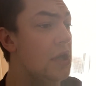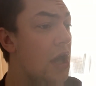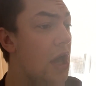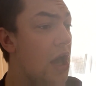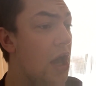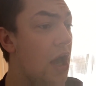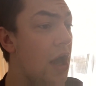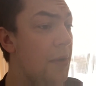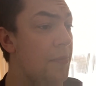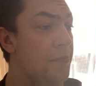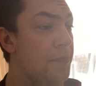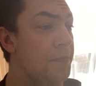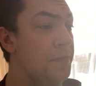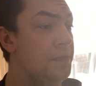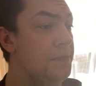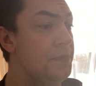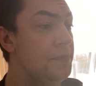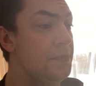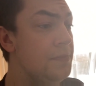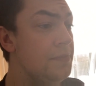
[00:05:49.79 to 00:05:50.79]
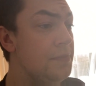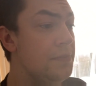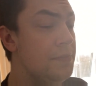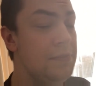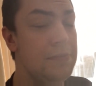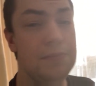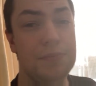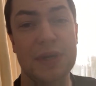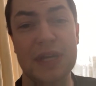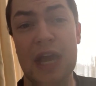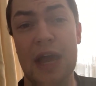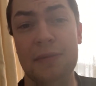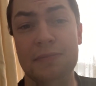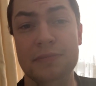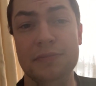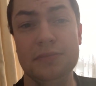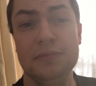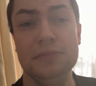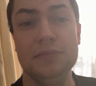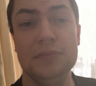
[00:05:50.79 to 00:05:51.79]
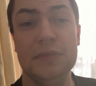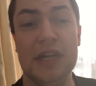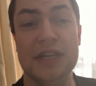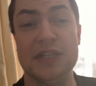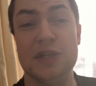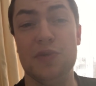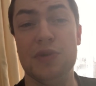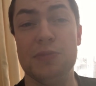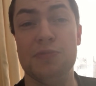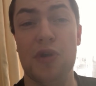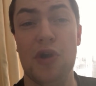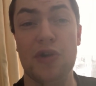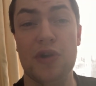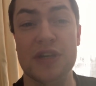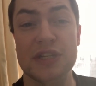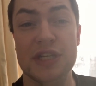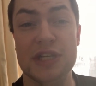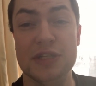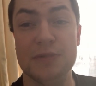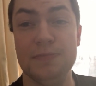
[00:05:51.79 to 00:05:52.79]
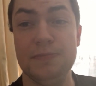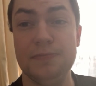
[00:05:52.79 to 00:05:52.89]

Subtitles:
But yeah, let's see what the progress is.